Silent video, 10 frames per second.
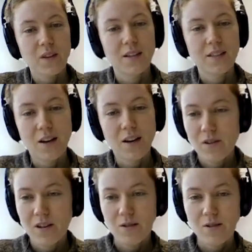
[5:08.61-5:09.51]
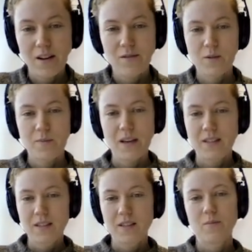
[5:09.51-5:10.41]
and several arrival
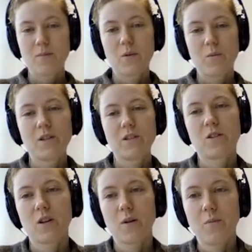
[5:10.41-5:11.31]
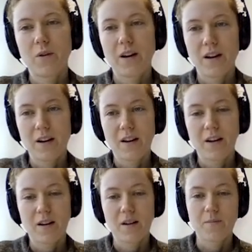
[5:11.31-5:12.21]
spaces, among which a shop
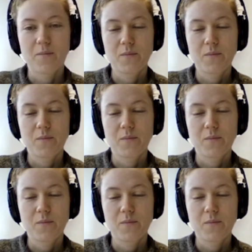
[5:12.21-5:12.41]
where